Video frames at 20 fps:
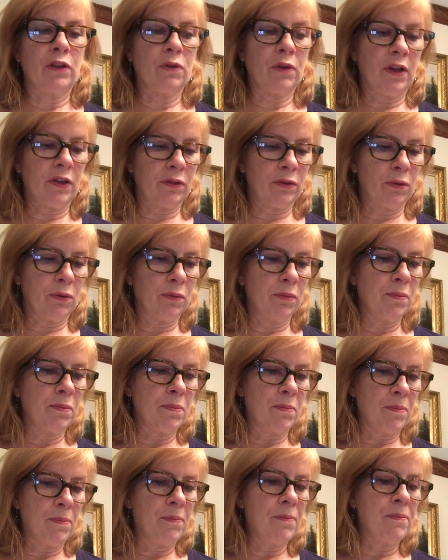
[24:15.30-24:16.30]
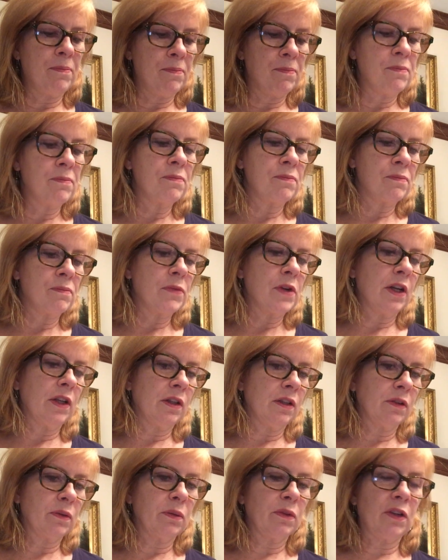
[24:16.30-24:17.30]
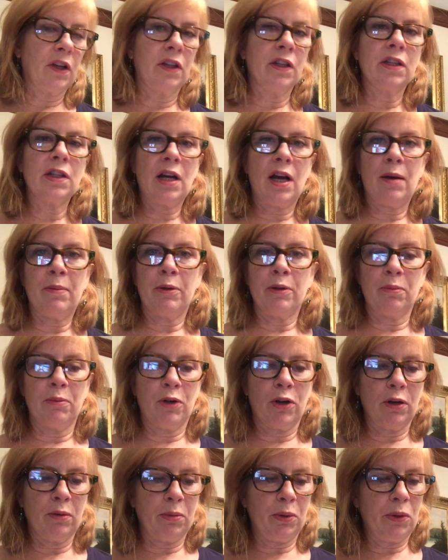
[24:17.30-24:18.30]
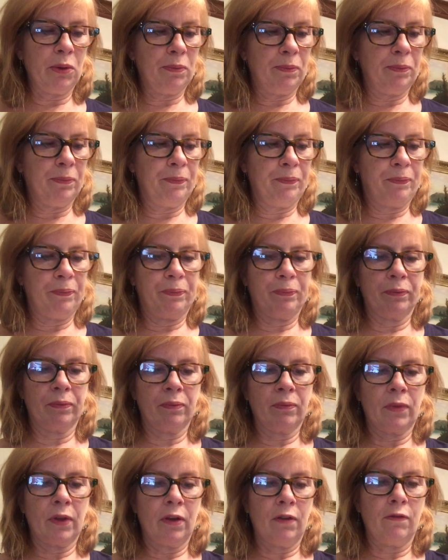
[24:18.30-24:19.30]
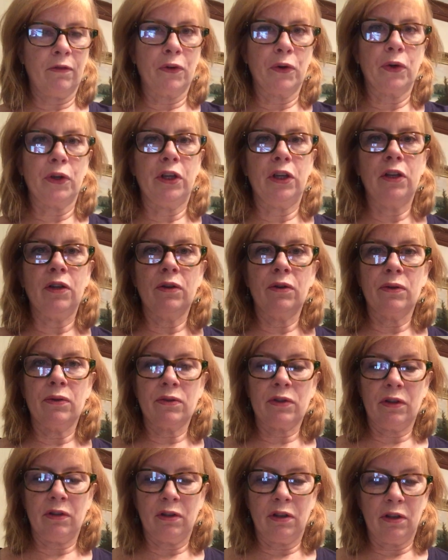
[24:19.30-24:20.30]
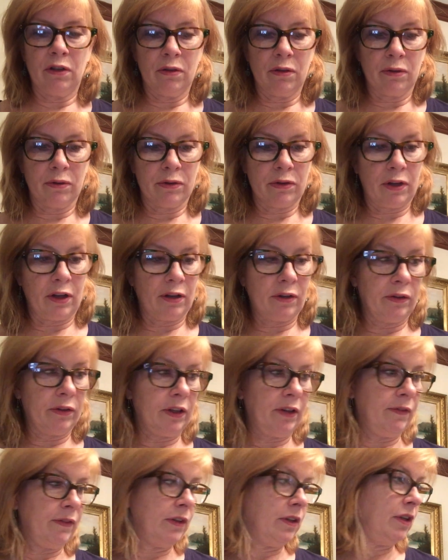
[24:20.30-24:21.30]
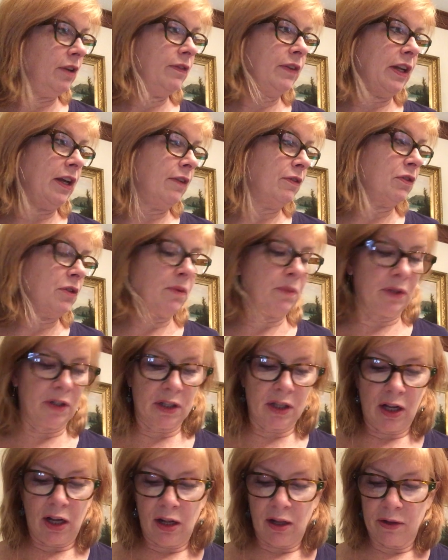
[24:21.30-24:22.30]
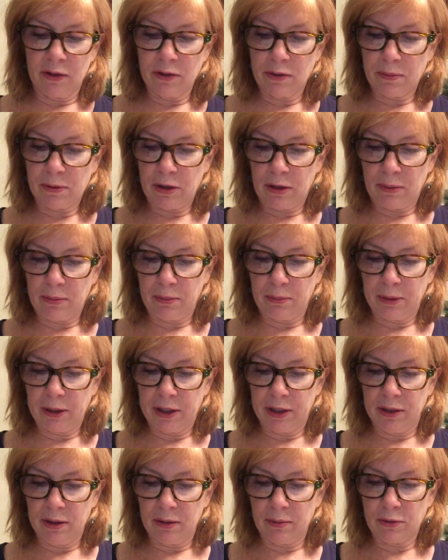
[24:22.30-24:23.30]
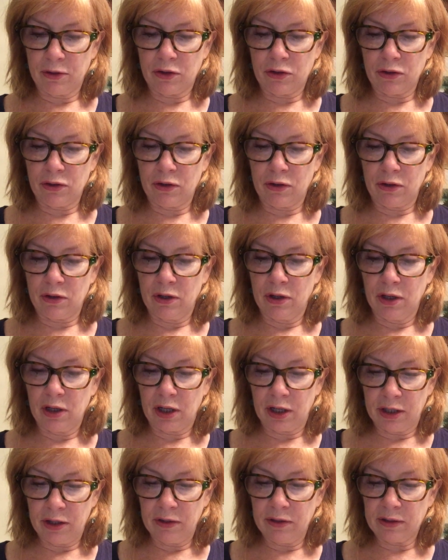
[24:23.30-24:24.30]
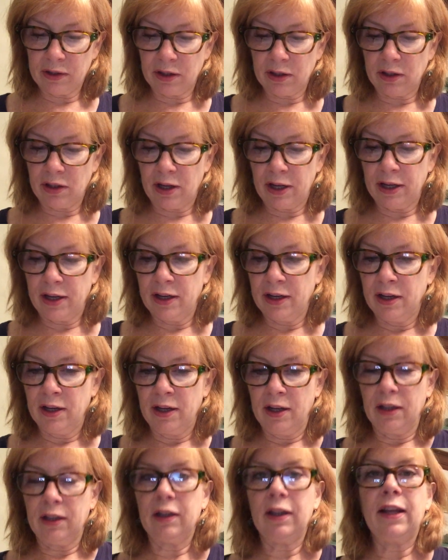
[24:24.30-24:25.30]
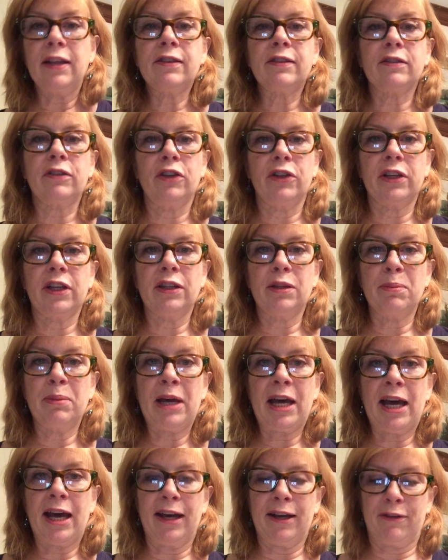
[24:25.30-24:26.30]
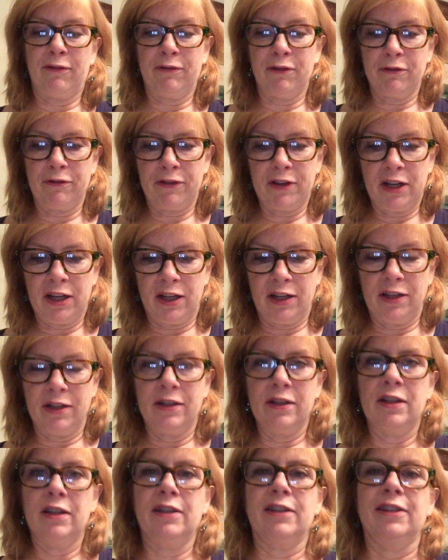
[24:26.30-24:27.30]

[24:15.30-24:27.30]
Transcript: dresser, and this was on the top of the marble for years and years. I don't even after I went to college, probably, I'm sure. I used it a lot. Let's look at the back for fun.